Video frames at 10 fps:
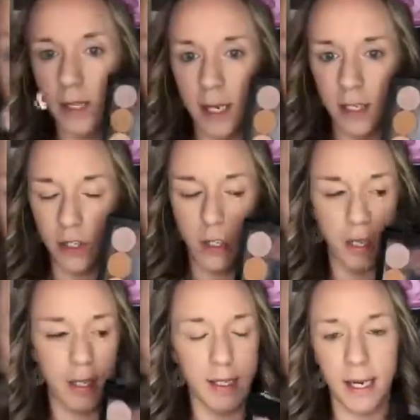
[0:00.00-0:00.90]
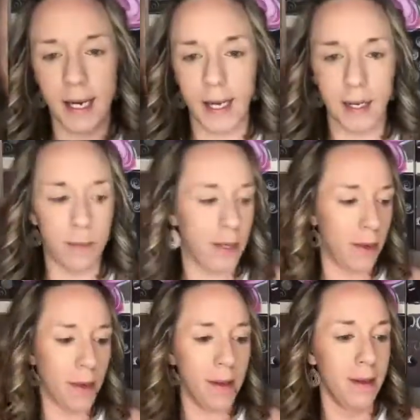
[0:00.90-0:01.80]
I started collecting and had to get a bigger
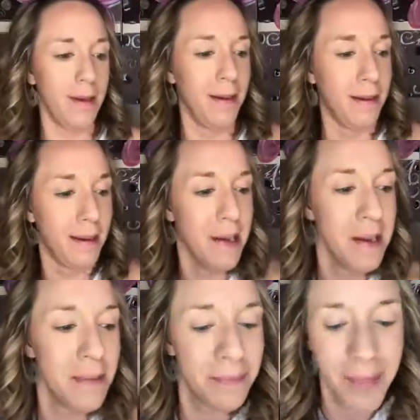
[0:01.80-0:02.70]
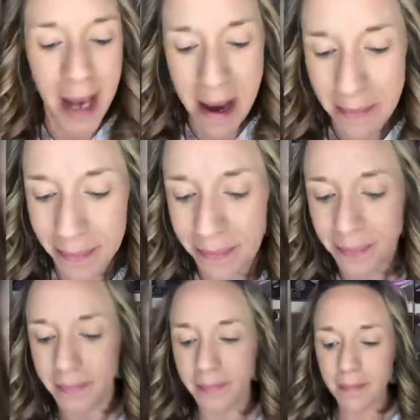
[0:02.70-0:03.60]
one.
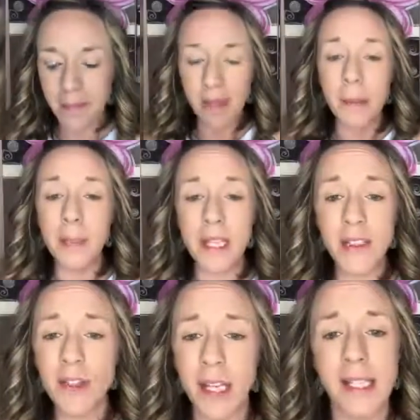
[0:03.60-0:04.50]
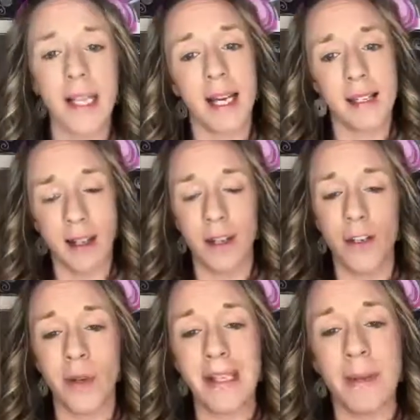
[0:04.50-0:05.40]
But these are nice, like I said, because
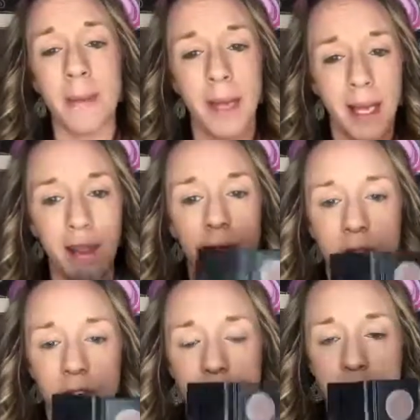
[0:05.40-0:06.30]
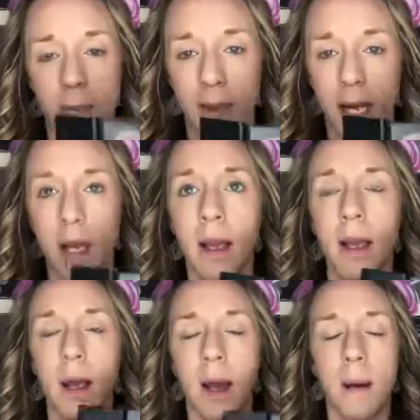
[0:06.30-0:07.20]
you get to pick the colors that come in it.
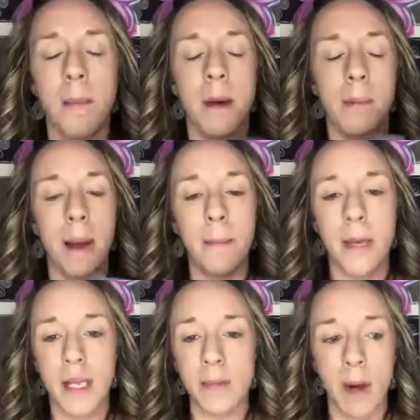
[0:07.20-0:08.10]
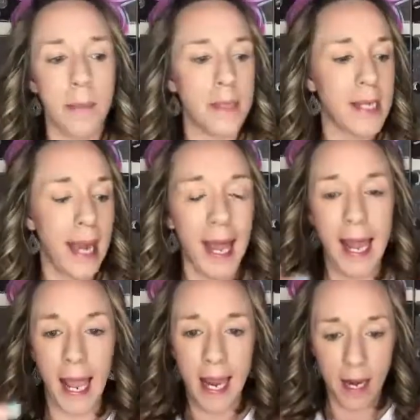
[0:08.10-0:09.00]
My biggest problem is I had
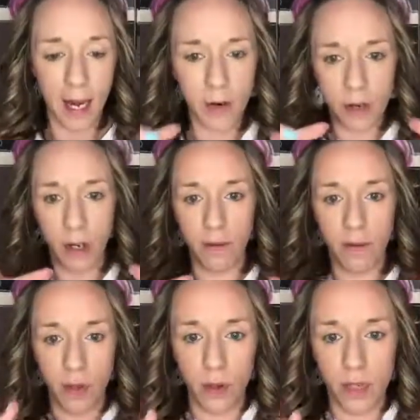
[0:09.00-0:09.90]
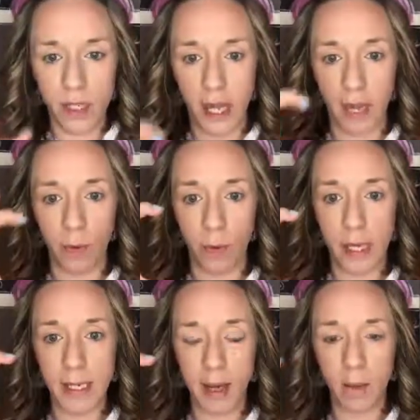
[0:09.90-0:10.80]
800 of those like
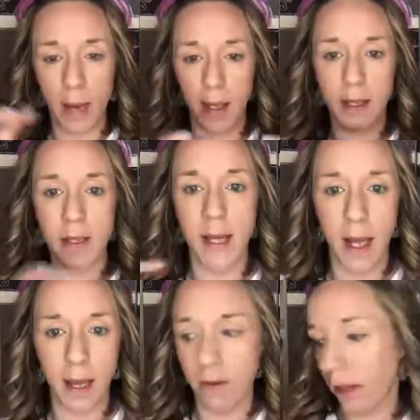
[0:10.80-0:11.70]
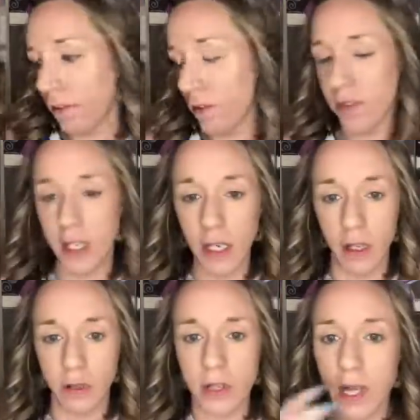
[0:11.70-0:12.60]
rectangle palettes that had like 15
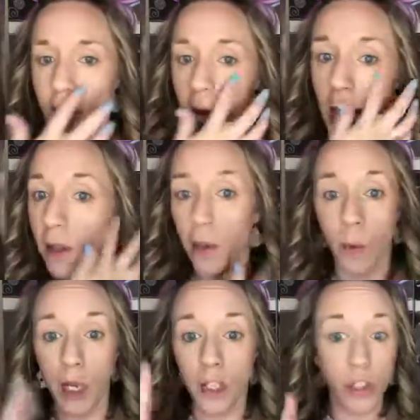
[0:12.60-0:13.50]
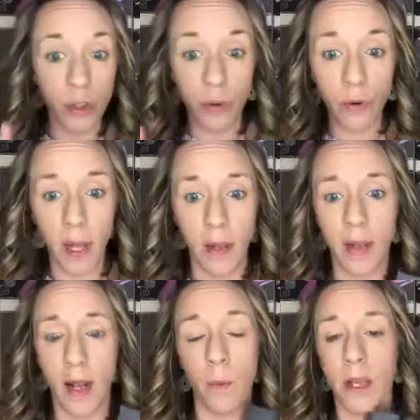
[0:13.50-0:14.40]
colors. I only wanted 2 and then
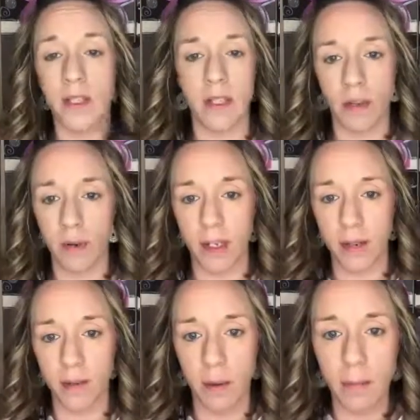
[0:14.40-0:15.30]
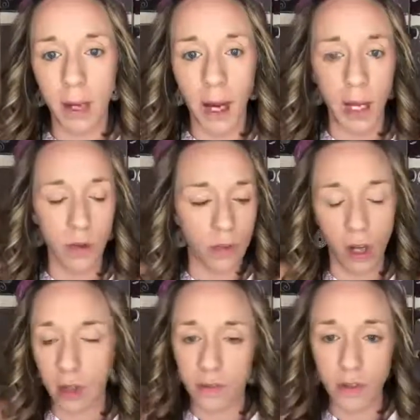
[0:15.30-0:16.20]
I wasted the rest of them. And I used
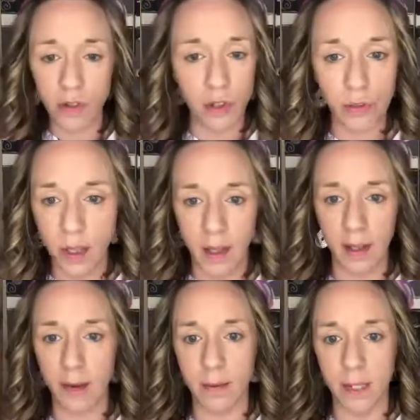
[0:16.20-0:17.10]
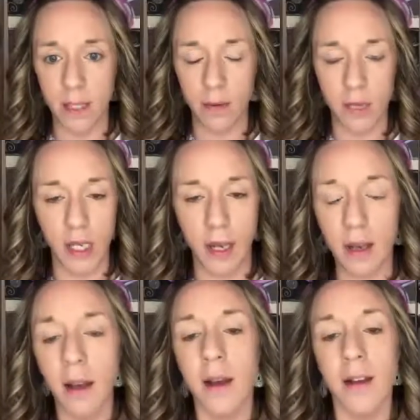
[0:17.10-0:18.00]
all of those 2 and then that was it, they were done.
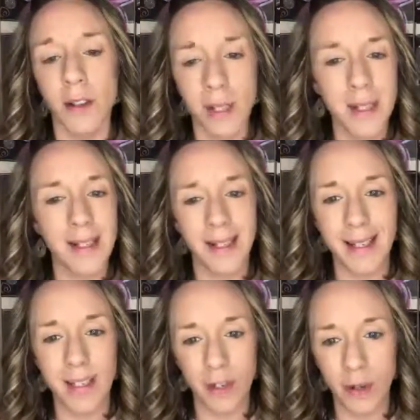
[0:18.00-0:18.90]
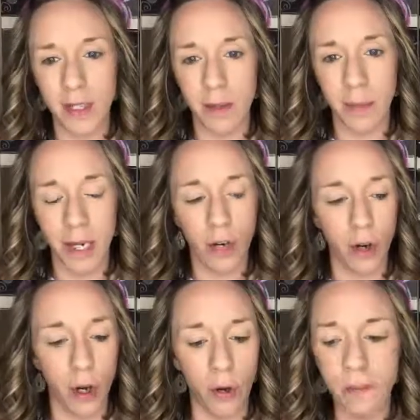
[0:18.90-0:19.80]
So this is nice because you get to pick your
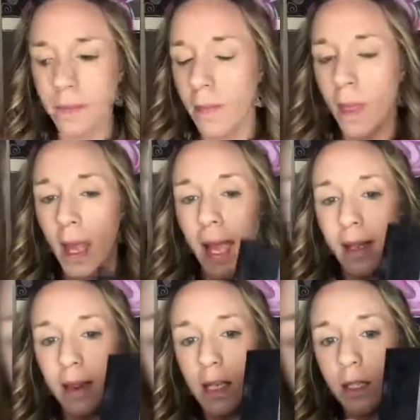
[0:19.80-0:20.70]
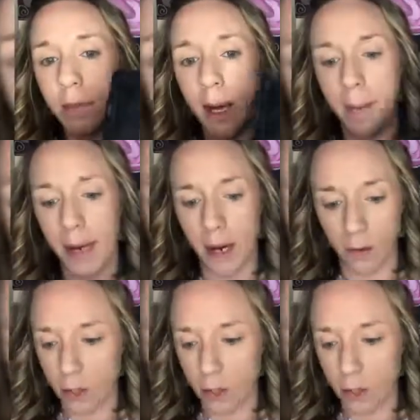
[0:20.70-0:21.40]
own and these pop out.